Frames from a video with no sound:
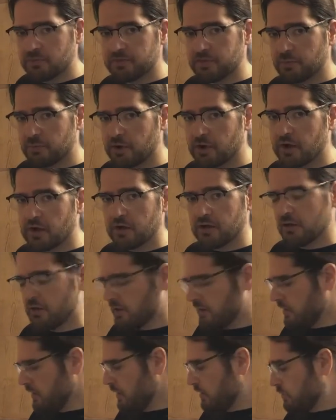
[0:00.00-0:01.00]
of the pot.
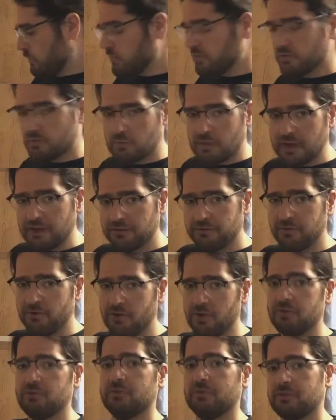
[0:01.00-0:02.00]
It wasn't my
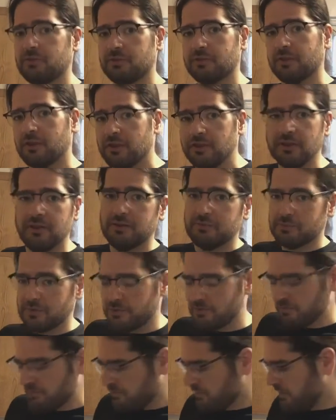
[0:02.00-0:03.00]
fault.
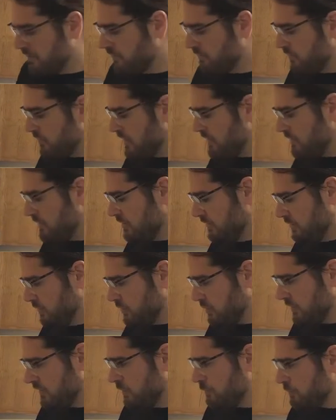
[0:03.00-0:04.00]
My friend
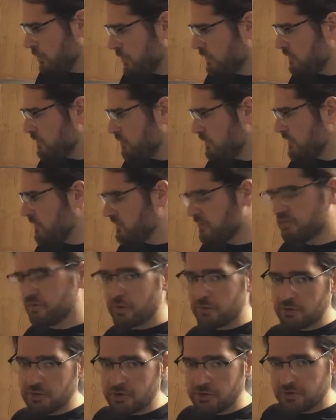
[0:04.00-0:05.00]
who was supposed to be the
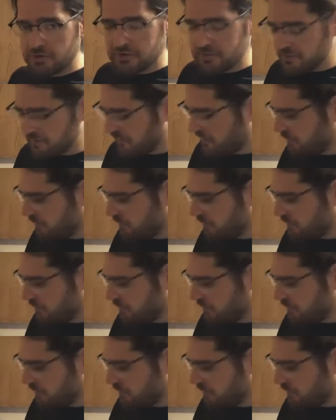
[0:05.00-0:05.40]
stirrer didn't